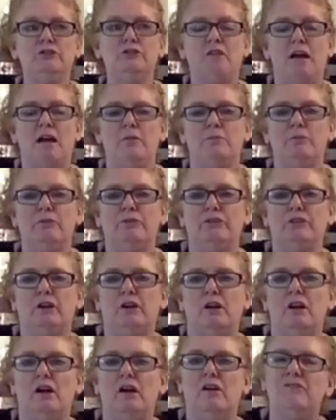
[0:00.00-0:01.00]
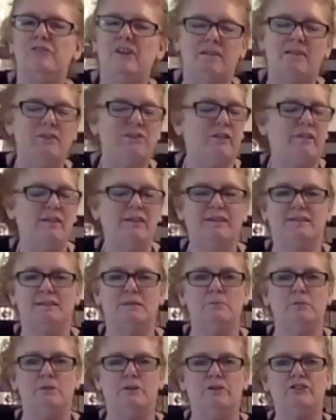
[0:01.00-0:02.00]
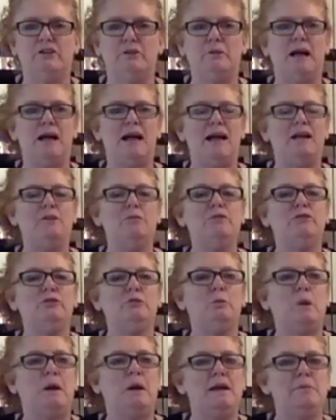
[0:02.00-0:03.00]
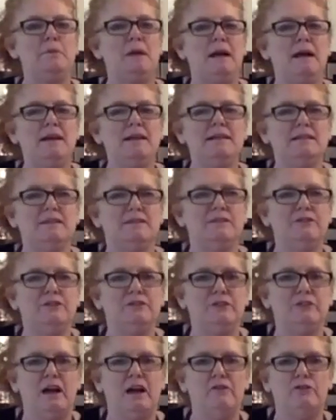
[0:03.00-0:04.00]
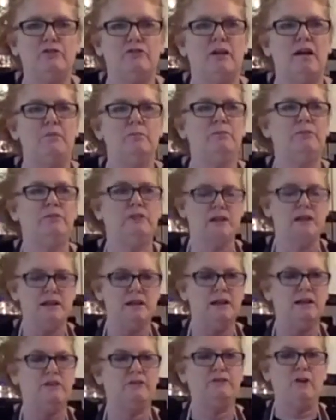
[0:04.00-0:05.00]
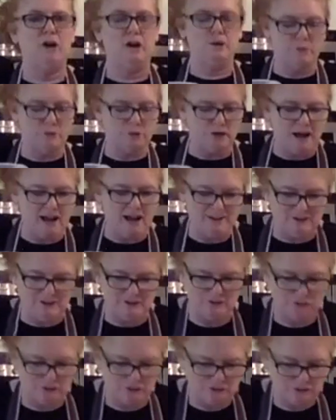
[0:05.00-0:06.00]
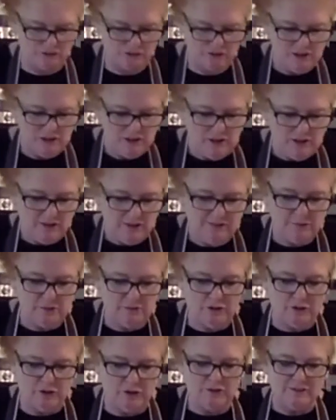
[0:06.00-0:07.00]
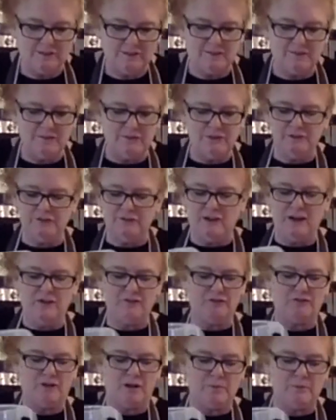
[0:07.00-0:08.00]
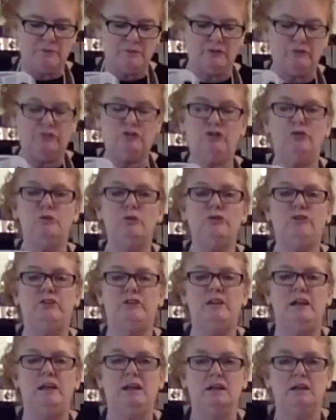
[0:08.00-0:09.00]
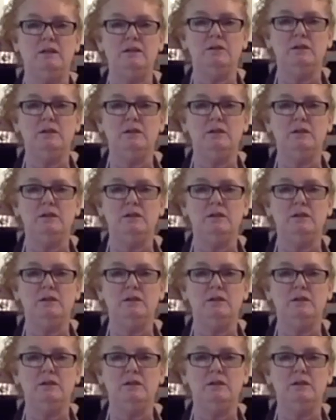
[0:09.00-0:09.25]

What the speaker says: grams are very, very similar. So I always weigh mine, 75 grams. It's far more accurate. So I've got 75 grams of juice in here.